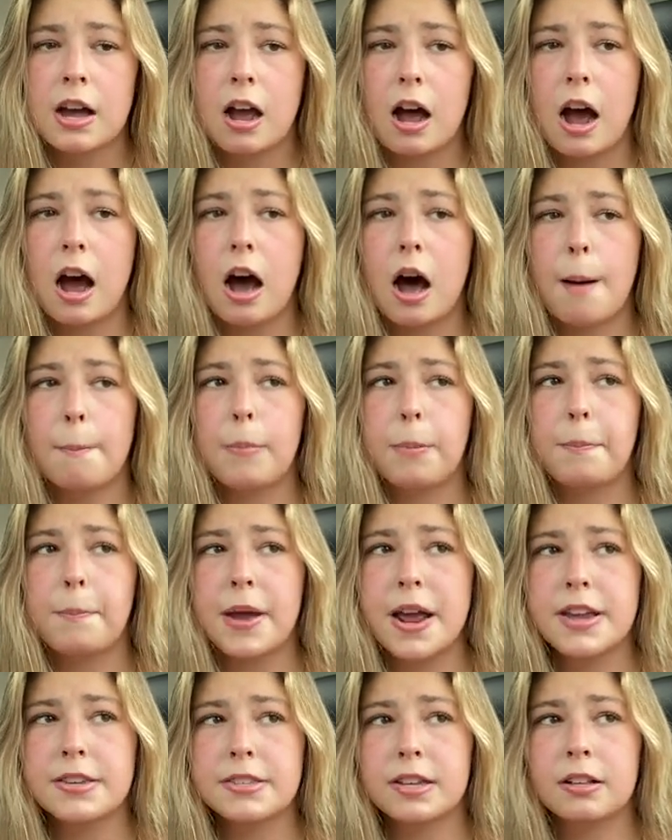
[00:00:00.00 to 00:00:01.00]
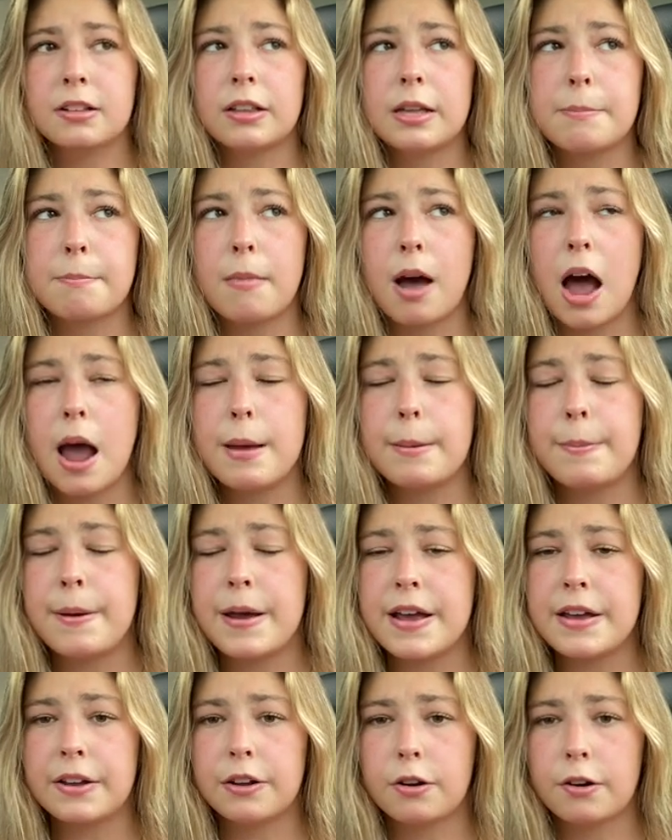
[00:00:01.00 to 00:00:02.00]
Um, basically, my
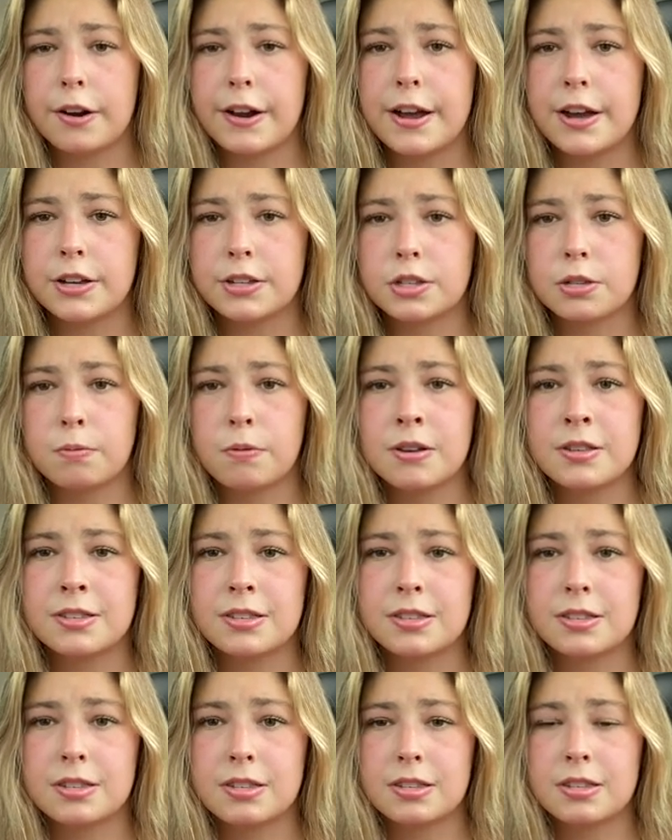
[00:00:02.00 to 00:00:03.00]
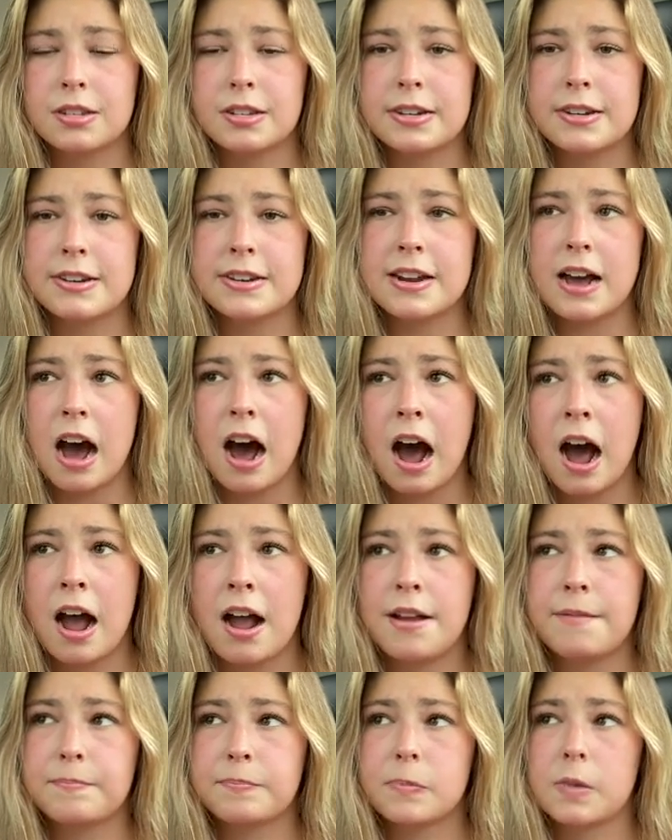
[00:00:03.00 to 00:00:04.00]
pancreas was
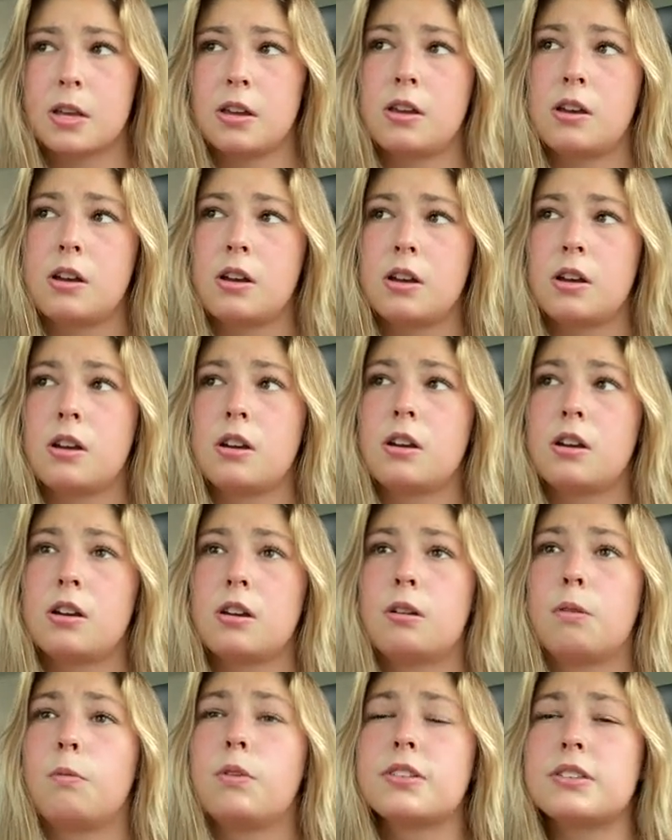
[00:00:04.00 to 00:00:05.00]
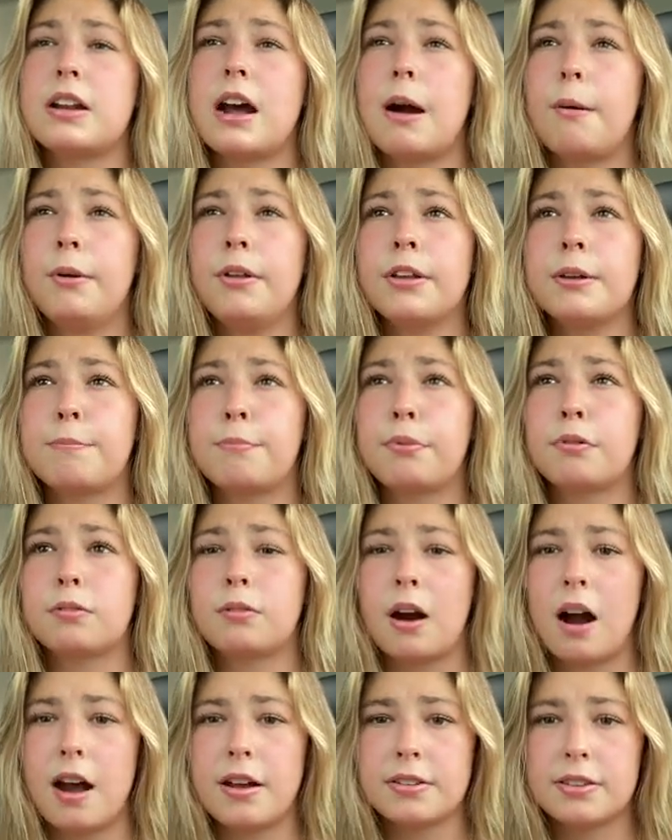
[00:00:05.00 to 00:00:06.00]
not was not really
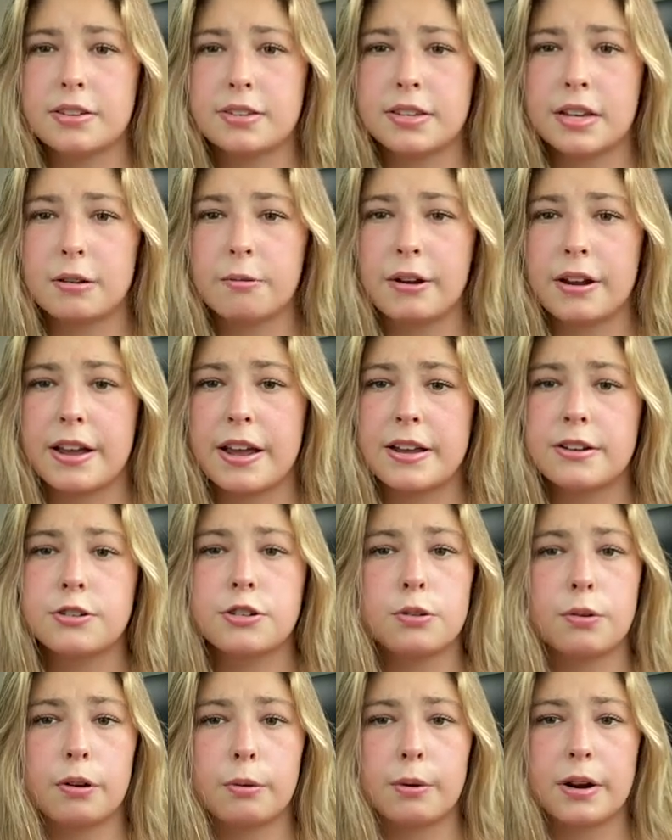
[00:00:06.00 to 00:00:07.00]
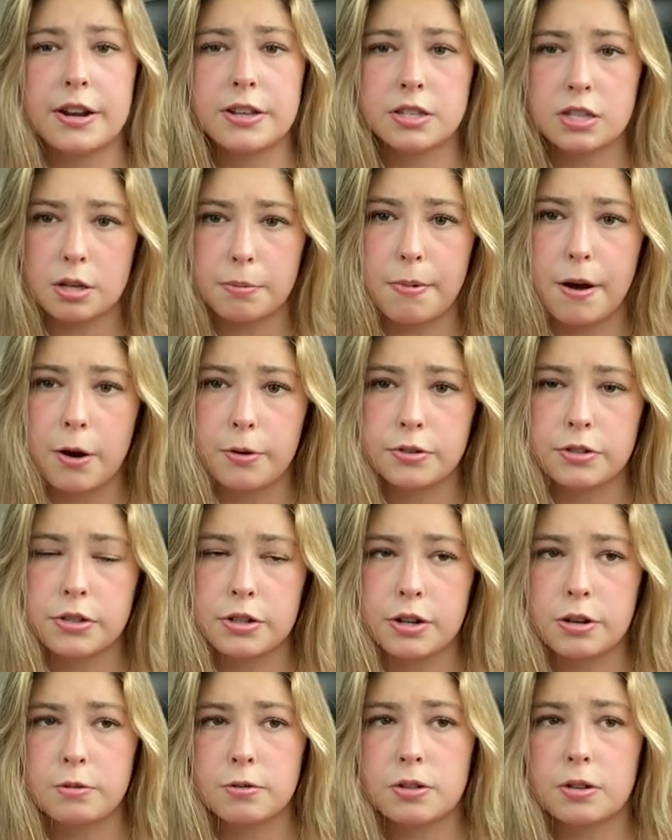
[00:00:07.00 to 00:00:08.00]
processing what and doing what it's supposed to
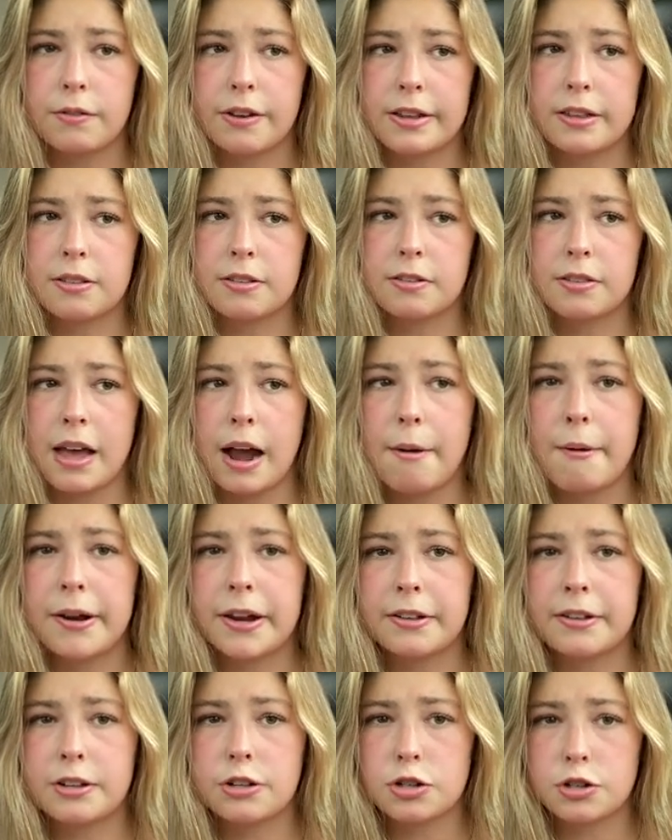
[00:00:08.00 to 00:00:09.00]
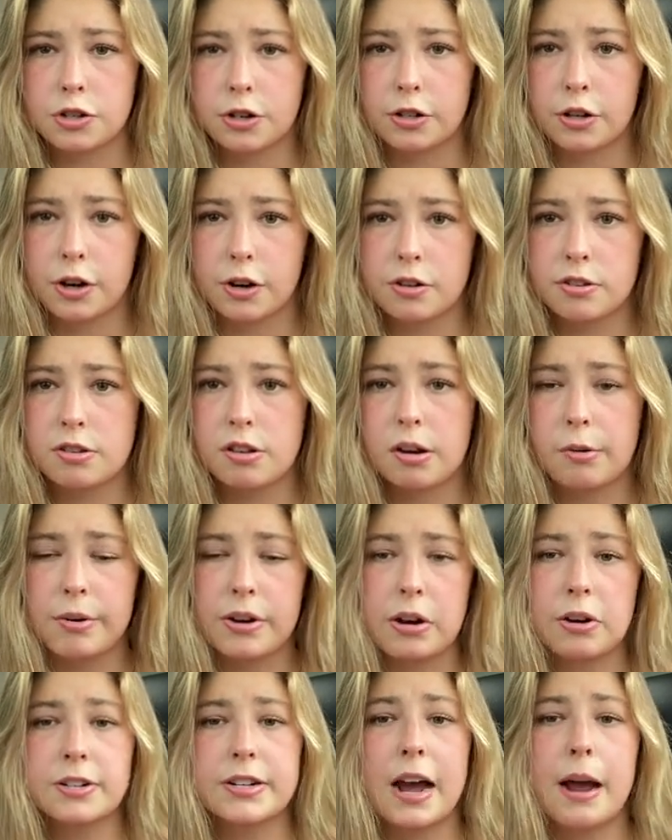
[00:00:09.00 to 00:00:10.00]
do. So like that regulates sugar. So like when
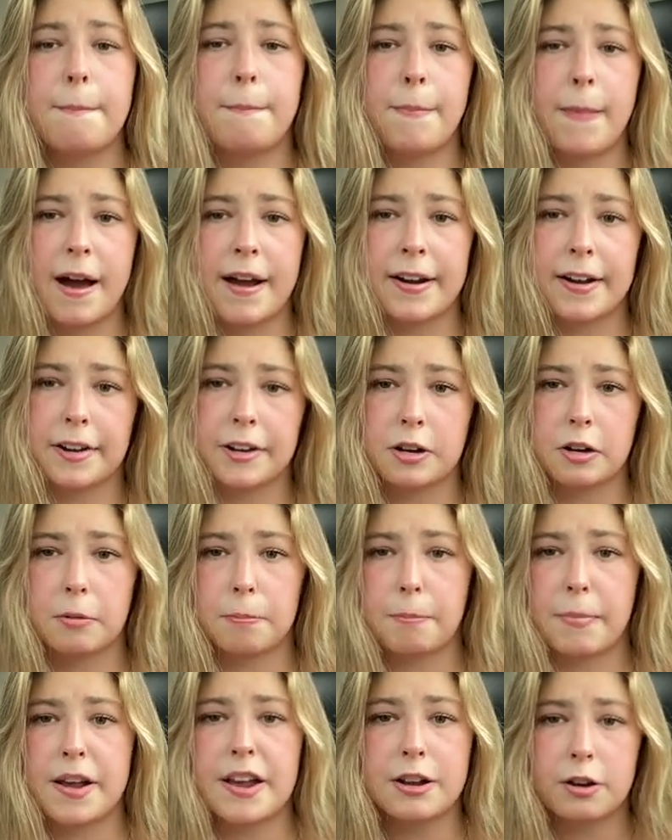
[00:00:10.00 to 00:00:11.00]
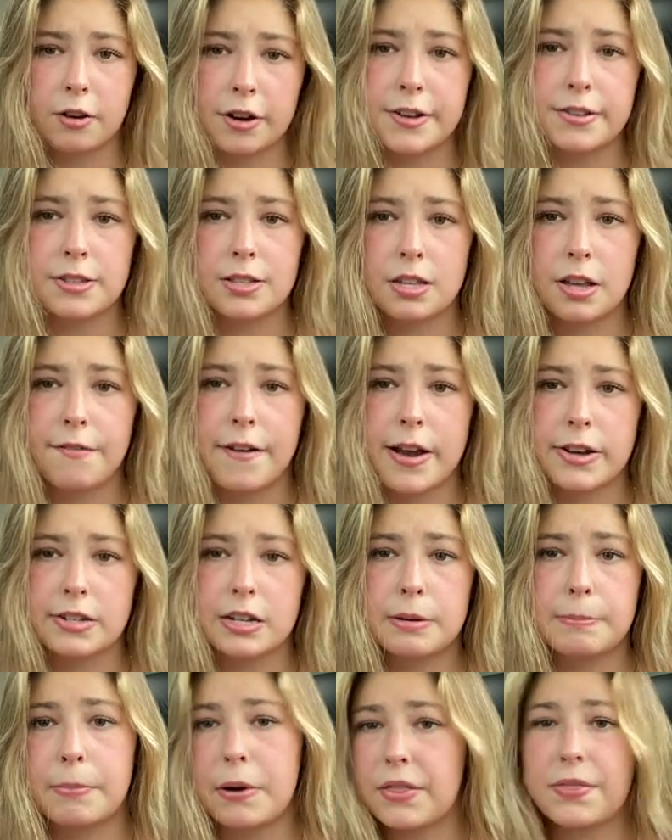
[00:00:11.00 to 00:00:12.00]
you're diabetic, your pancreas is
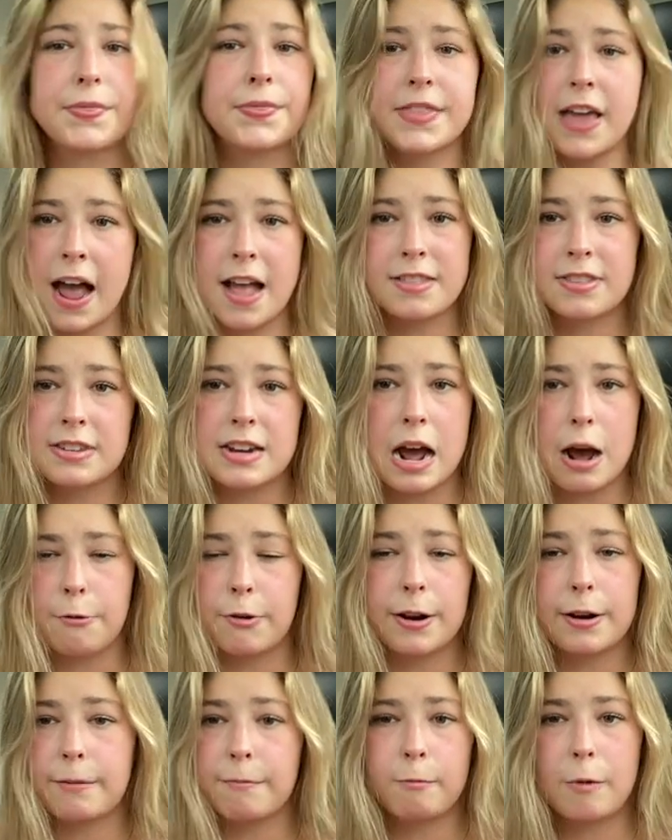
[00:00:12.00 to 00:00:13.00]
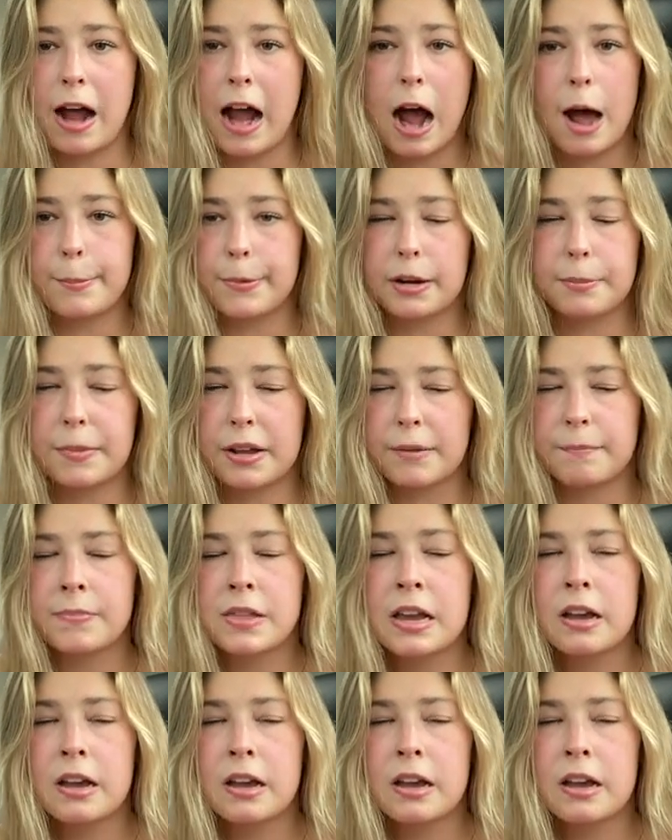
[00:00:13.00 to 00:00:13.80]
affected, but that's not what what happened to me.